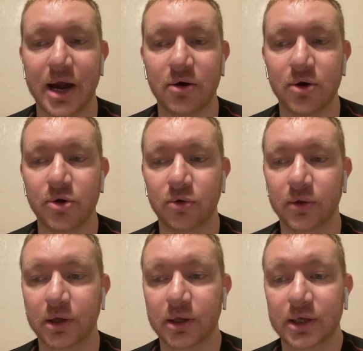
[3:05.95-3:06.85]
Aaron
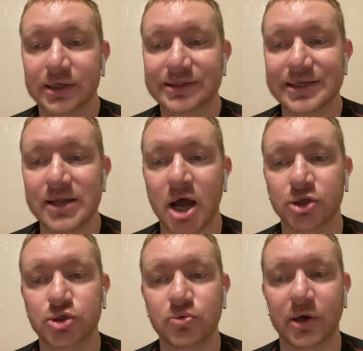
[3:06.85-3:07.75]
Nola did
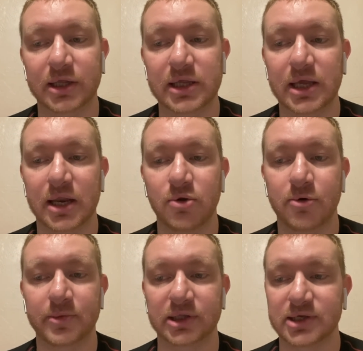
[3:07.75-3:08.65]
not do what he had
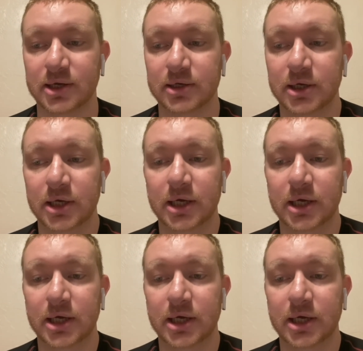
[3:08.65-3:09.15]
normally done.